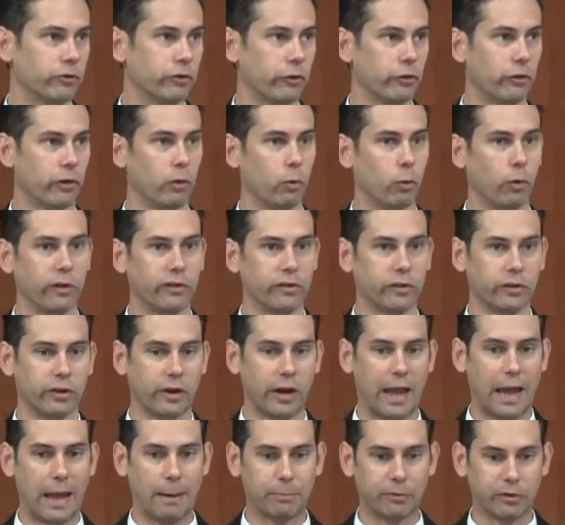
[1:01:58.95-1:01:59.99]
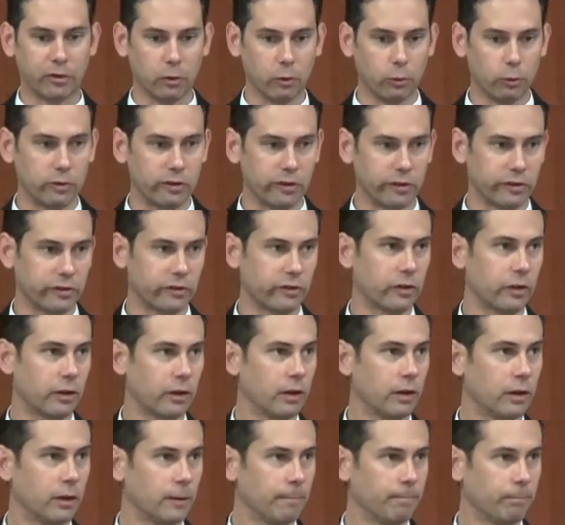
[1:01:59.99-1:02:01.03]
so that it wasn't an absolutist
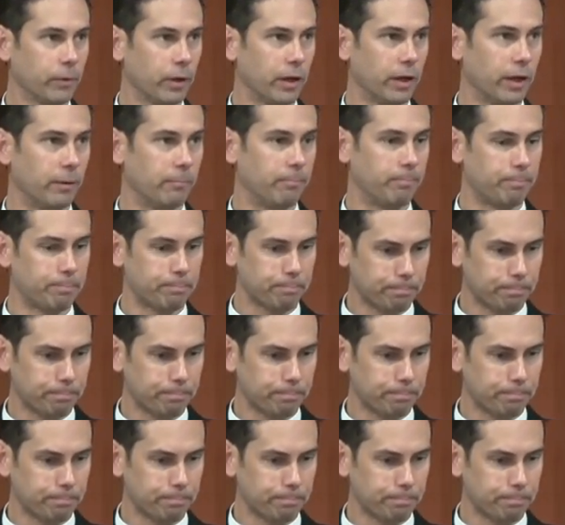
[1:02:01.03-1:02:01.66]
um,